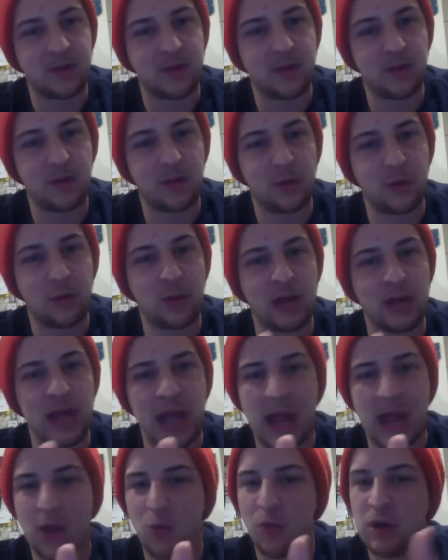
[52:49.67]
we
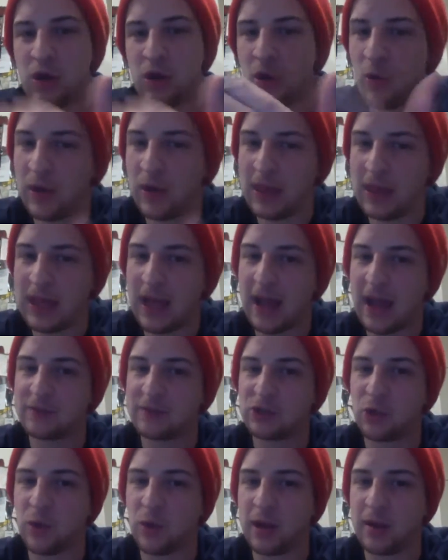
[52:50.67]
know they have
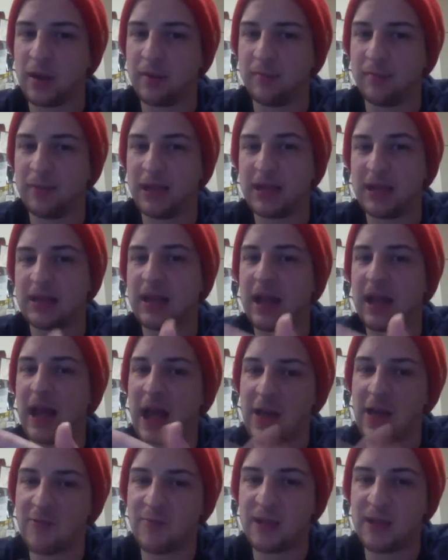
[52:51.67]
Joel Embiid, they
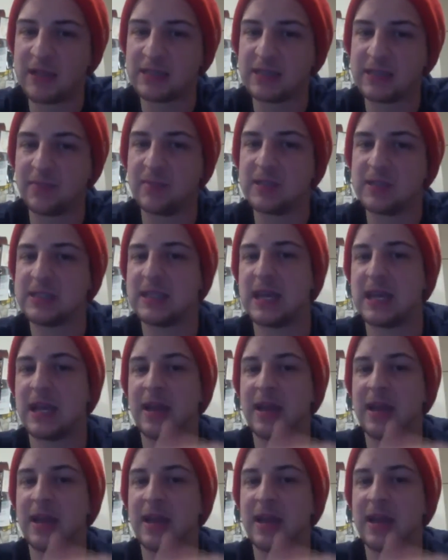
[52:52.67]
have Ben Simmons, they